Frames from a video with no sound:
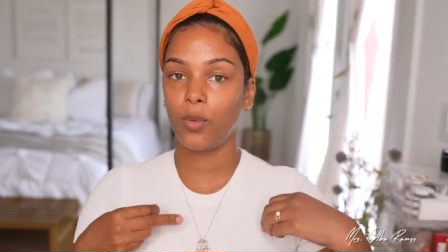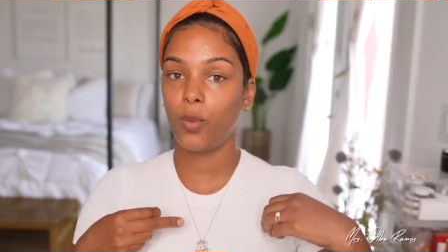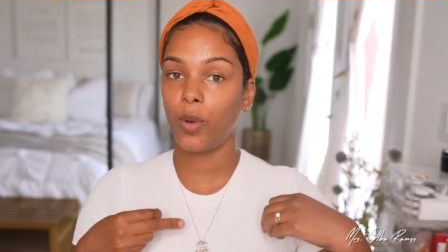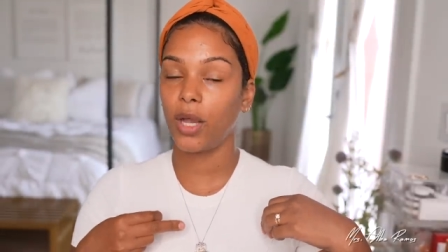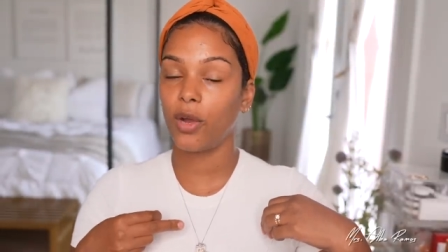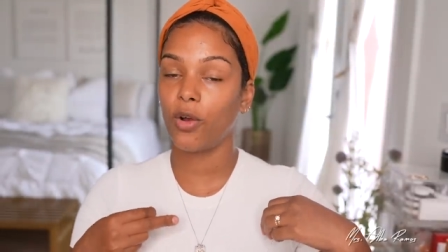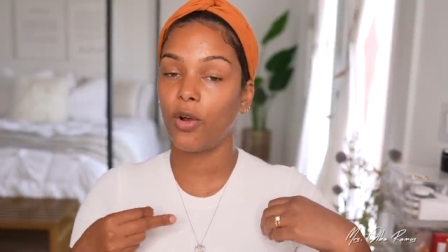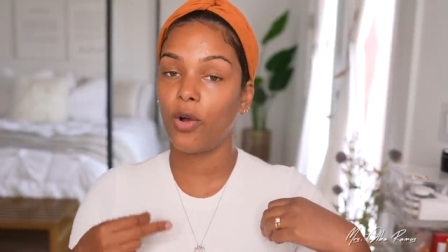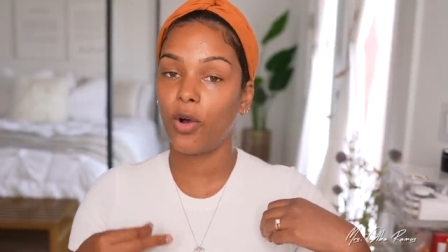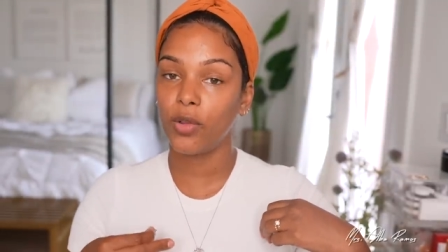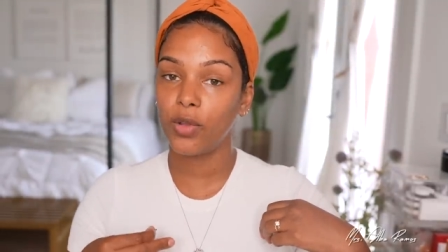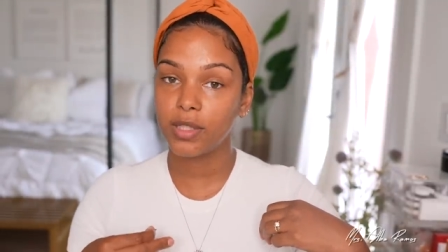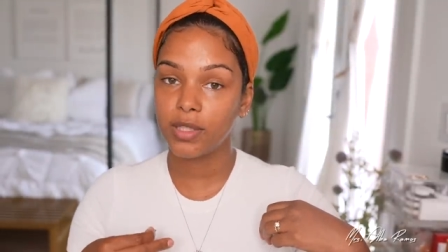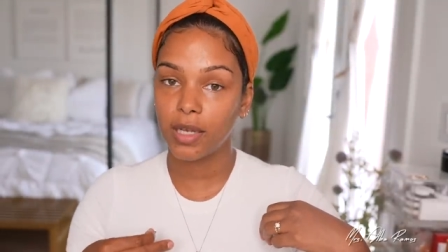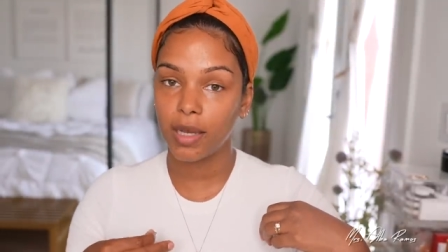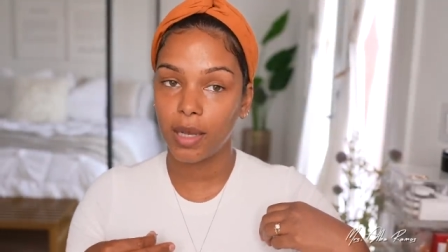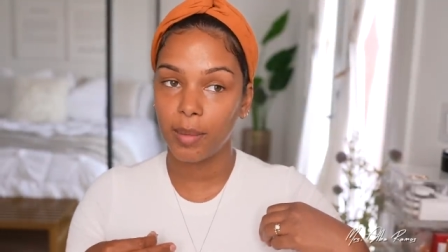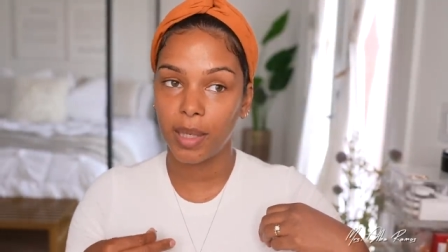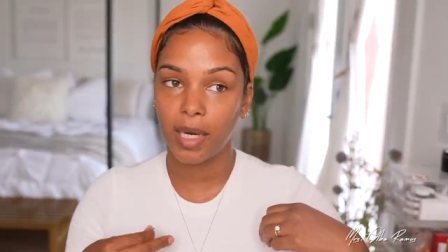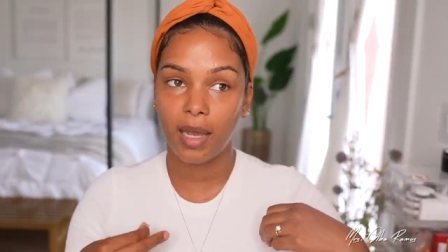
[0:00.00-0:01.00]
wear all the
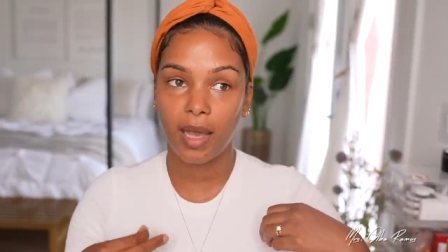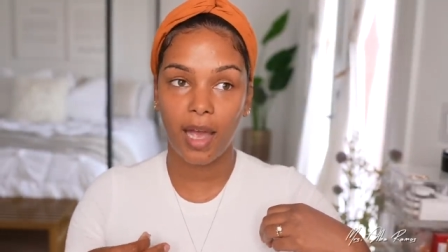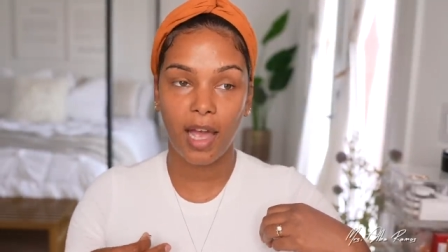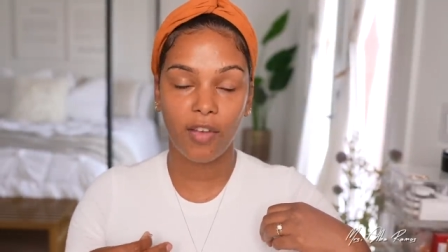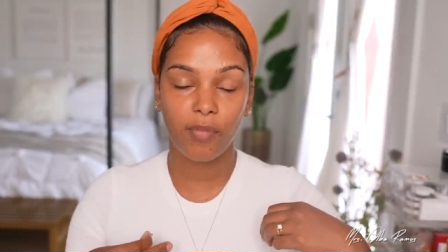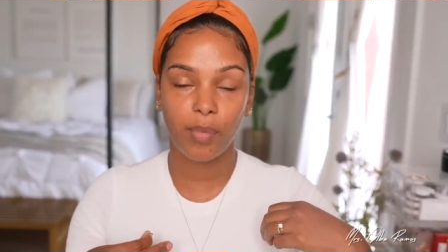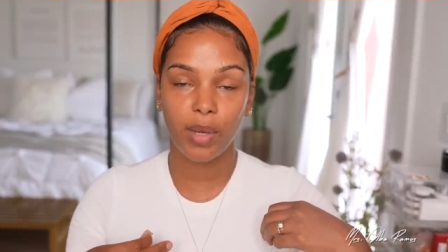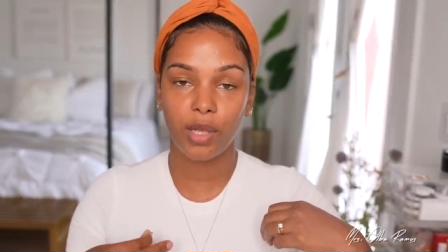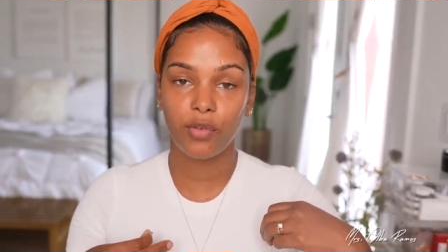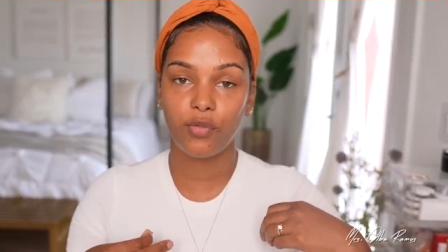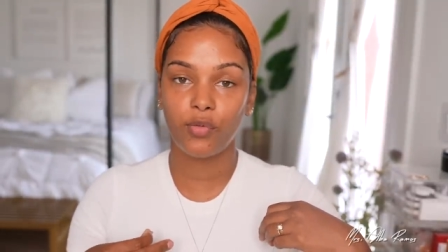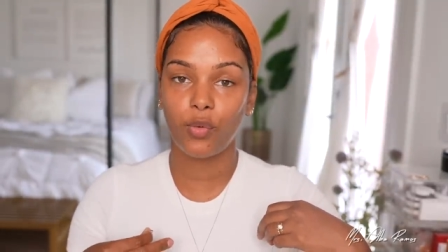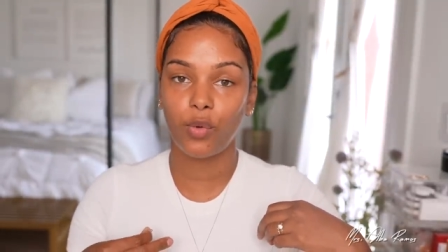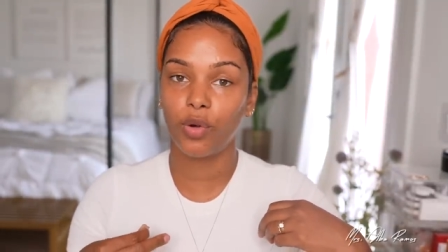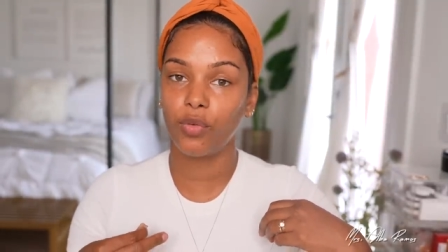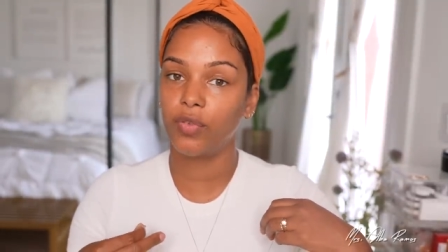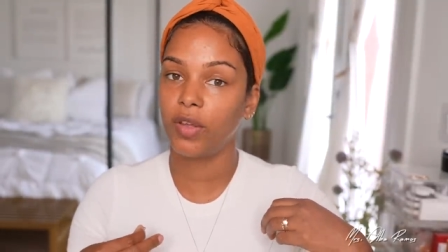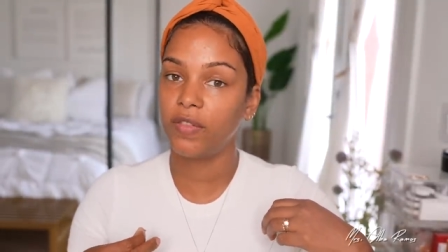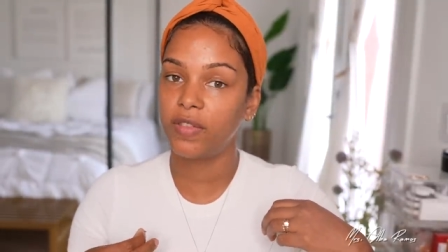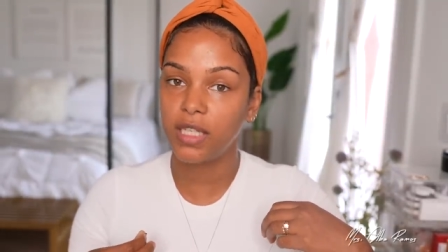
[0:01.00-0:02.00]
time and I have been for
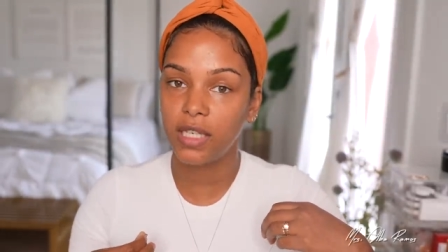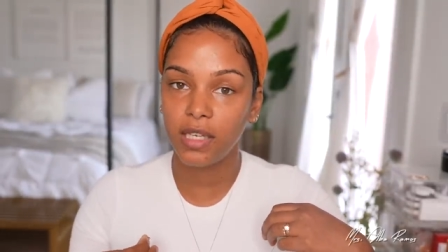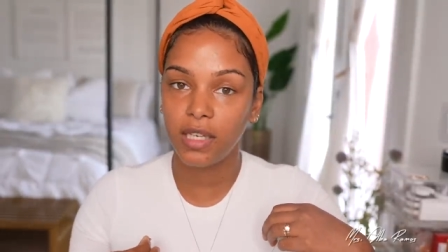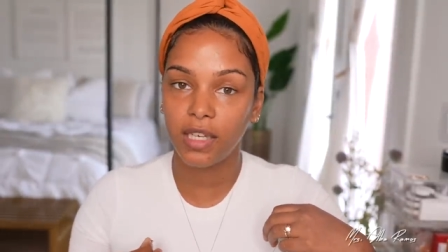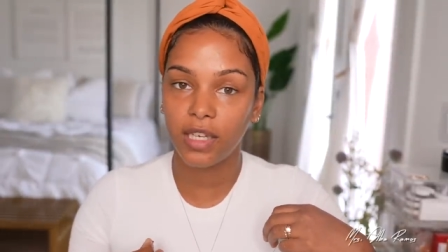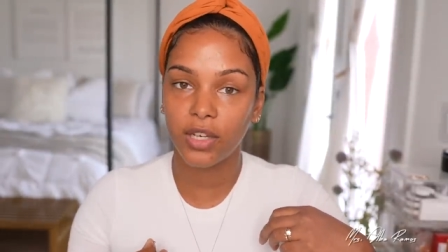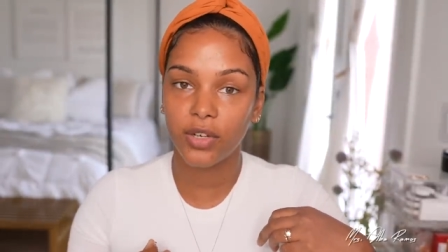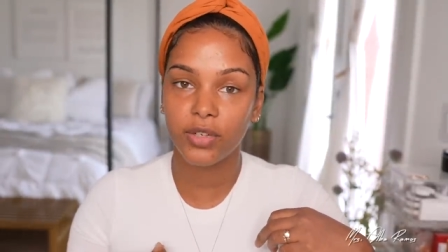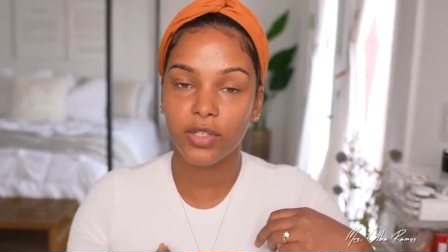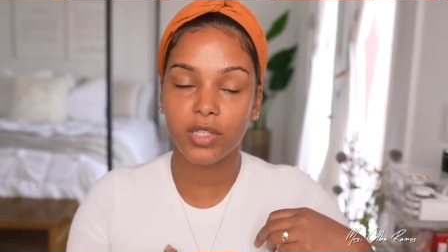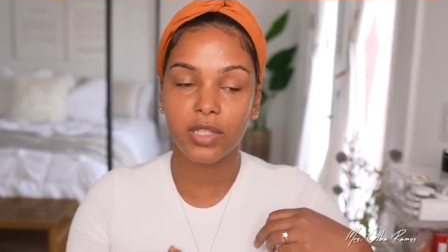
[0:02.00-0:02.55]
fifteen years.